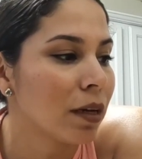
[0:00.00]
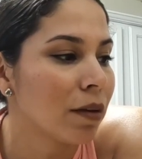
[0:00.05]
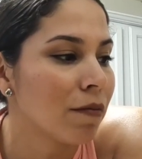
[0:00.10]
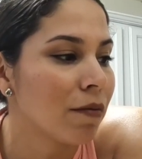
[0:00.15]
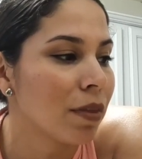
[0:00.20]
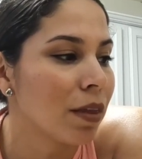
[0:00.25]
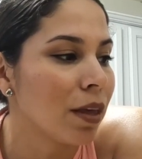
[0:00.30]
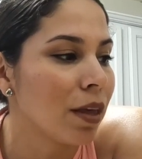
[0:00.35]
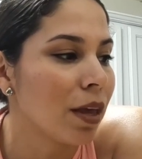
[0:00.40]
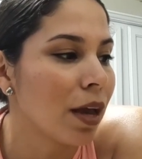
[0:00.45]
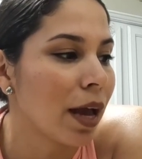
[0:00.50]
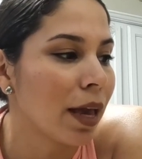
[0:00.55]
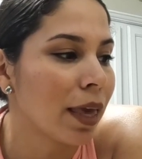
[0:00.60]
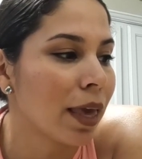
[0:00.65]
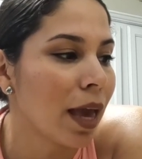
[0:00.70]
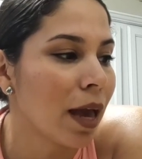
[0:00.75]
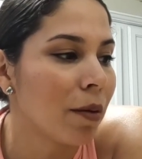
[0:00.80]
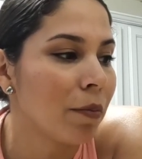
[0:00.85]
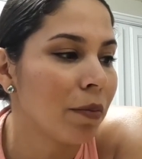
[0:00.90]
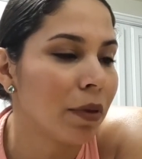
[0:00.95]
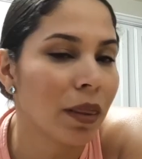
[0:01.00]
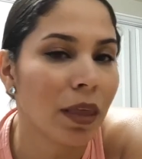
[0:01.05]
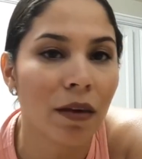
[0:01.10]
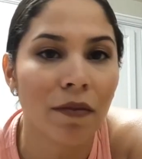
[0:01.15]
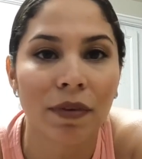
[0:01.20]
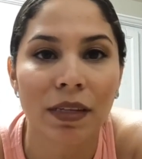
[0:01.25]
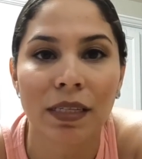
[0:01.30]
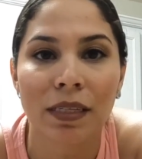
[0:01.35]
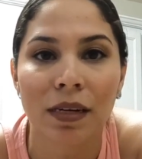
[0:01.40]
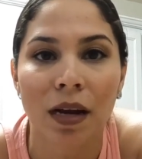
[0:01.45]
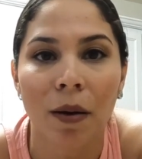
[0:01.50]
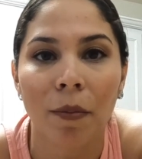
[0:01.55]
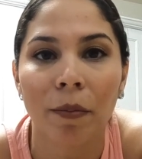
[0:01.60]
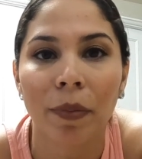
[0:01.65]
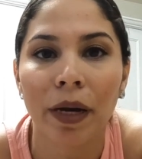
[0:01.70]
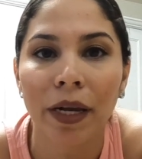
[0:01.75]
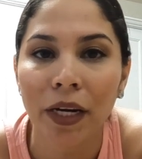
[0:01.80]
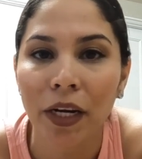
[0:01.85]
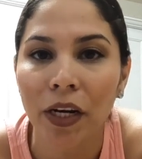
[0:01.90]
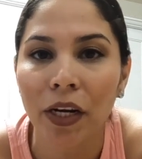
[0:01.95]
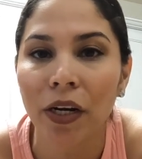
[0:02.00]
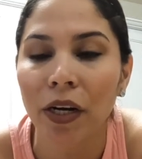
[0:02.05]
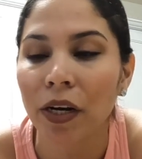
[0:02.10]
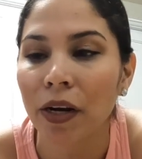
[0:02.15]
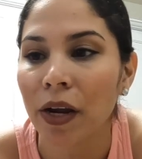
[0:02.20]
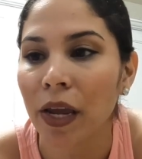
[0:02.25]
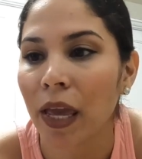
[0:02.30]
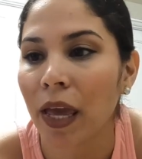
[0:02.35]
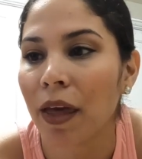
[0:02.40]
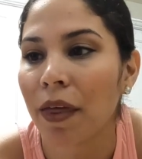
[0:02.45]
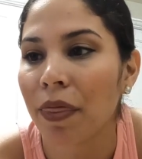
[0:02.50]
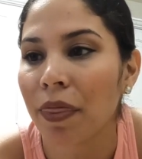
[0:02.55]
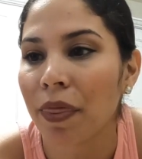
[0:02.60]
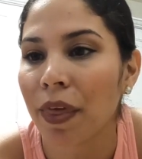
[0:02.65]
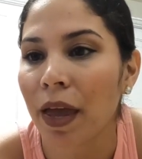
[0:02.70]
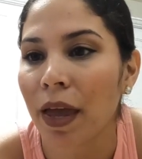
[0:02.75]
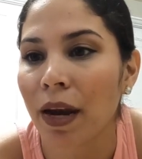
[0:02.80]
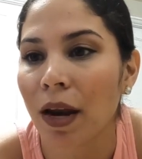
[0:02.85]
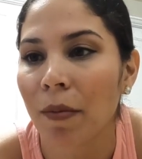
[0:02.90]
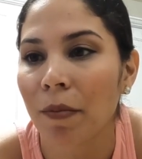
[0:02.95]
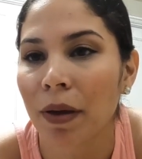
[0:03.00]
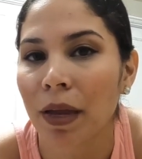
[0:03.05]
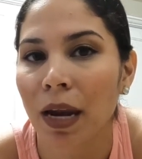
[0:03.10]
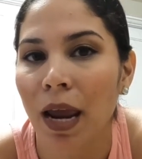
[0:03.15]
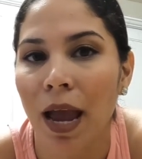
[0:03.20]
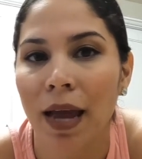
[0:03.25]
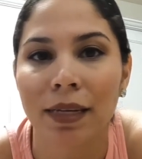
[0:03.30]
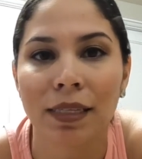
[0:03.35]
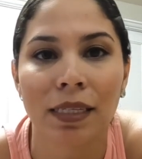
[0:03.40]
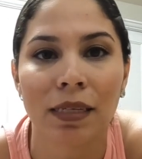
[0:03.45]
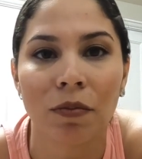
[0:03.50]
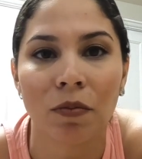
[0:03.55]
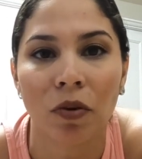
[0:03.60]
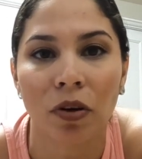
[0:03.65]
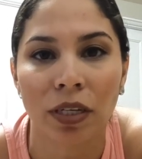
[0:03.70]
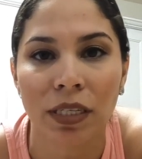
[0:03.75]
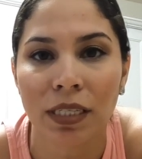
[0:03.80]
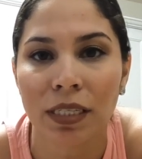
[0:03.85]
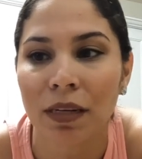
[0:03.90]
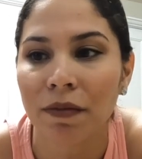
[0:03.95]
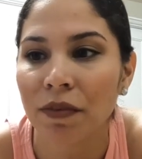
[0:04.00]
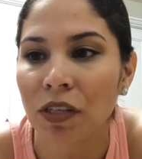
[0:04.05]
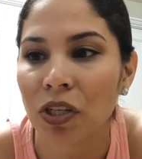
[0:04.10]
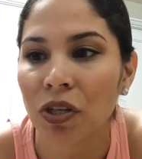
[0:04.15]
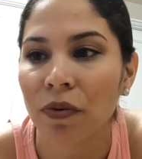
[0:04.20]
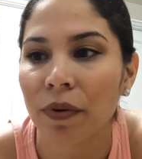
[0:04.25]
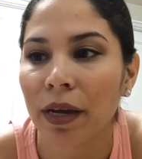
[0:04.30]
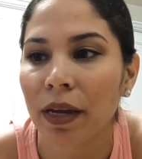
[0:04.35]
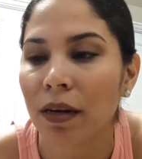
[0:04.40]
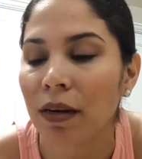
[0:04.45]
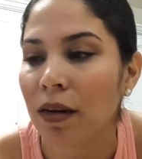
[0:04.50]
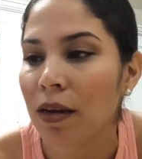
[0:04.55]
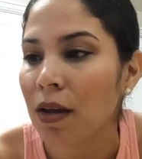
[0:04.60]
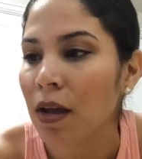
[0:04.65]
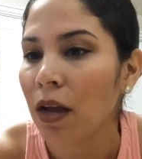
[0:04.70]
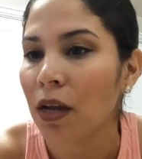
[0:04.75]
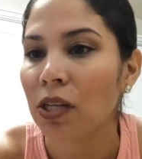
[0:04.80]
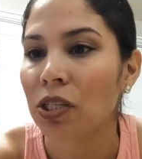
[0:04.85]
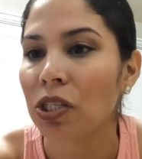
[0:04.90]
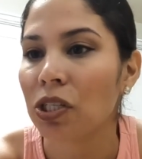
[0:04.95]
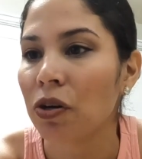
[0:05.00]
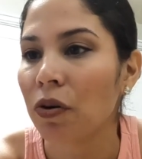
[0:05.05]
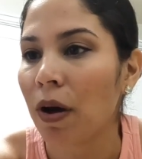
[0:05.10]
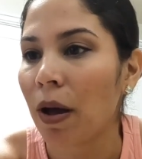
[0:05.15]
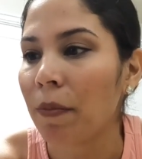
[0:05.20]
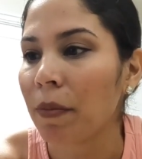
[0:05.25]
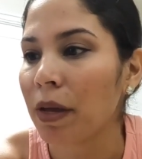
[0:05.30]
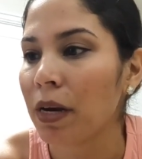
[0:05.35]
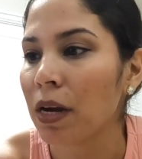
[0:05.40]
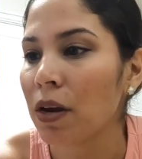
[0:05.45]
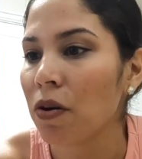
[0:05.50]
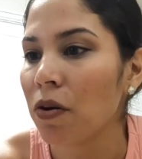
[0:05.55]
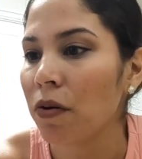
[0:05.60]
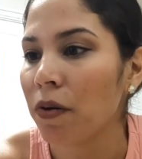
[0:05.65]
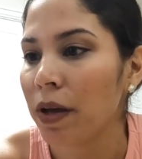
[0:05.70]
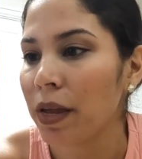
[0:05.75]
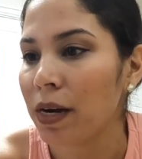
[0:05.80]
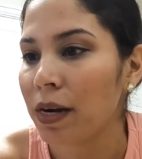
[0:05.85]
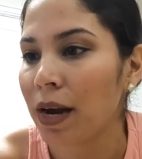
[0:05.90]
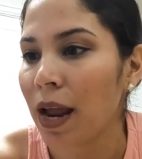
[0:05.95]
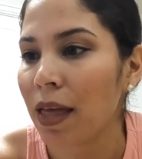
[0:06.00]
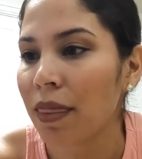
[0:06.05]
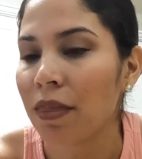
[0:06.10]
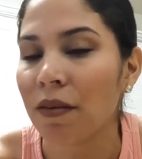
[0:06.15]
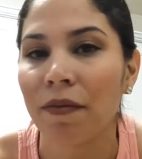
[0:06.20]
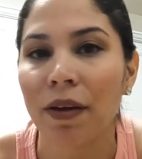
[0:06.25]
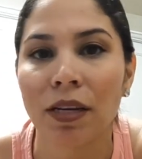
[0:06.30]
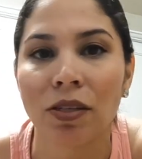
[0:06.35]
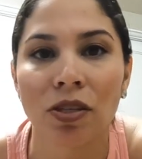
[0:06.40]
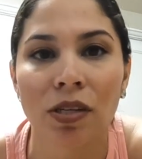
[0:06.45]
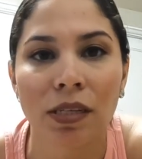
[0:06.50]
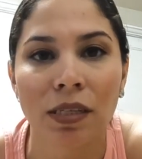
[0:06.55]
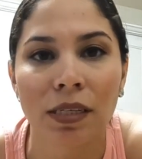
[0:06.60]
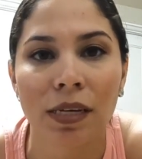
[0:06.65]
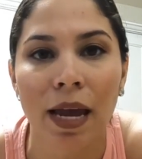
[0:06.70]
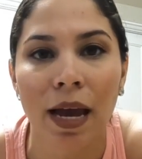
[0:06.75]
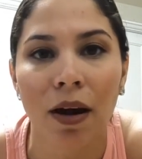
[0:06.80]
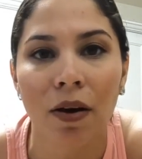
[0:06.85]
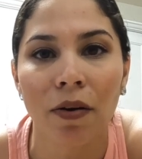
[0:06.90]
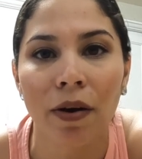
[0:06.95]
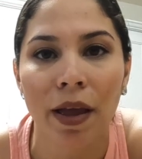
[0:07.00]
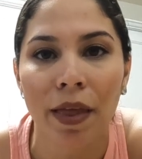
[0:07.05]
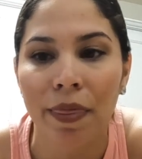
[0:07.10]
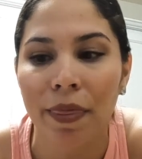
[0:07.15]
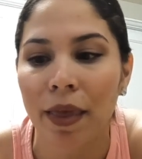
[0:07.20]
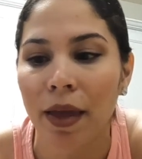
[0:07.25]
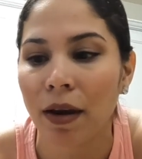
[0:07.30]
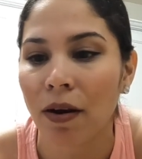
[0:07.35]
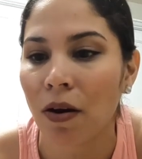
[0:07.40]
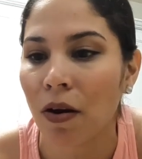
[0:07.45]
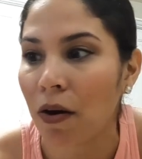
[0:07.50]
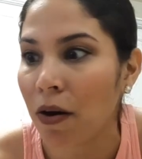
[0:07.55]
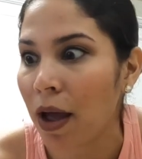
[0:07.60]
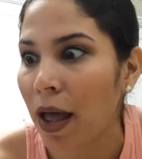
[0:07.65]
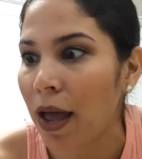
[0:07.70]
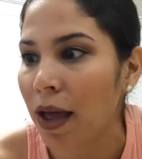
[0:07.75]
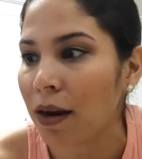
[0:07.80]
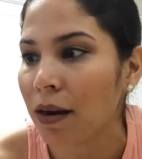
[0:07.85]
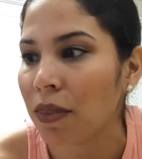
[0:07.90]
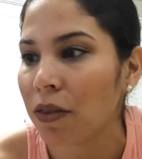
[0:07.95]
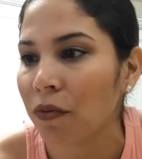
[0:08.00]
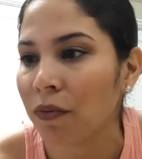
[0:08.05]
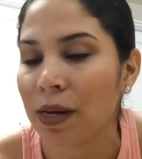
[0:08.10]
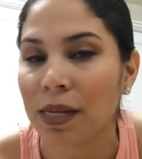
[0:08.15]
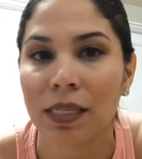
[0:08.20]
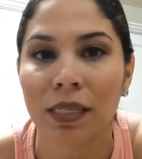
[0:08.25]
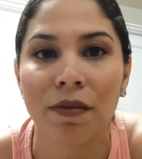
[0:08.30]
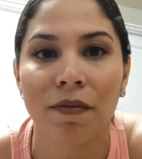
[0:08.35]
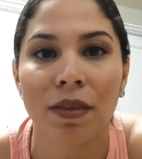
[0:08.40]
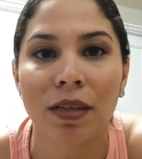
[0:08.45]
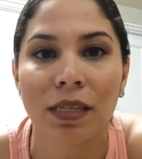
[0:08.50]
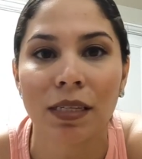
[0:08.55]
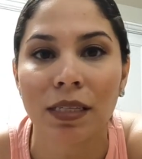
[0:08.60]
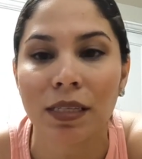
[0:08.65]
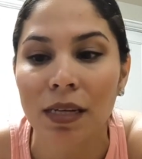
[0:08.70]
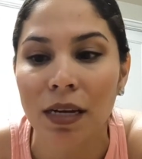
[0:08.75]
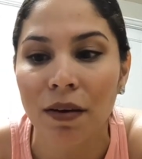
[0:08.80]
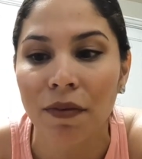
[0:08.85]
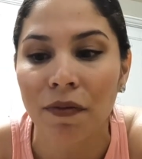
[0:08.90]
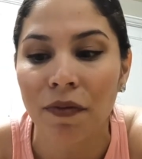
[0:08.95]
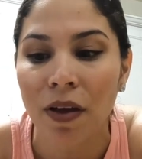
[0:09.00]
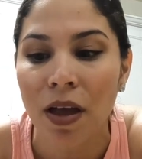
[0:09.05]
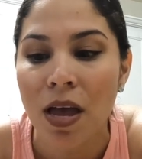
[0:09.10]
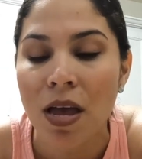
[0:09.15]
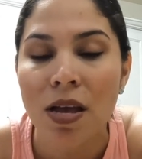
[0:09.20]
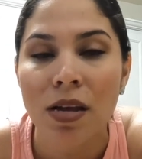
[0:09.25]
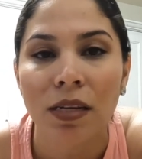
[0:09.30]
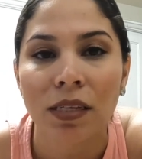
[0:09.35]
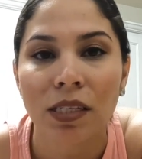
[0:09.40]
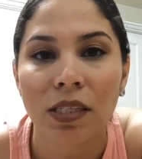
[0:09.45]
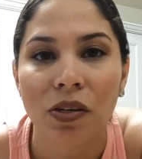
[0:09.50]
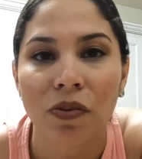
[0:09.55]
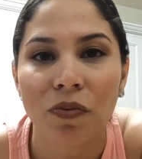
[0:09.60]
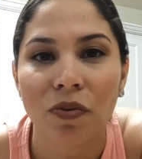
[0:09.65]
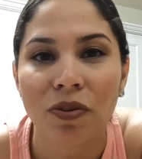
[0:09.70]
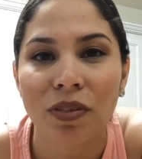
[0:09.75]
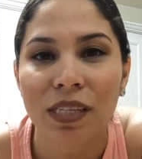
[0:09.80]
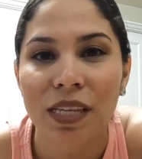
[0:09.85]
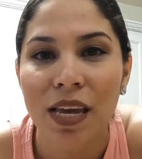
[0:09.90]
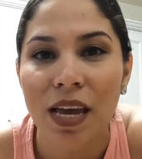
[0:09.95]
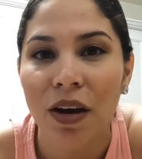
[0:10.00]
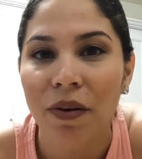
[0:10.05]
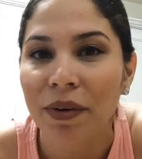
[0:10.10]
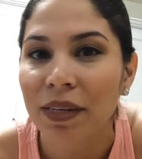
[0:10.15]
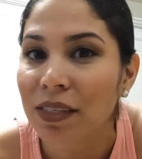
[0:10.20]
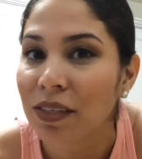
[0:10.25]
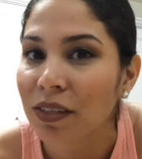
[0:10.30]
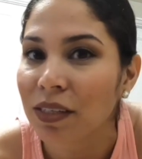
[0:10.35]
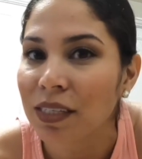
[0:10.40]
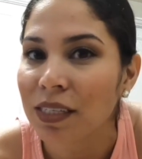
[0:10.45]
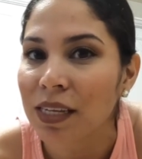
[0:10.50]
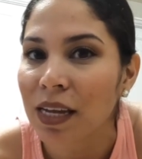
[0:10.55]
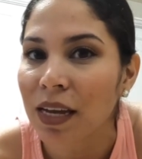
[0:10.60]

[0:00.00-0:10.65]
of the, I can't believe it's not butter, and then I'm gonna add some more stuff to it. So I'm gonna go ahead and add the veggies now, and then I'll add the rest of the stuff. So we'll see how it turns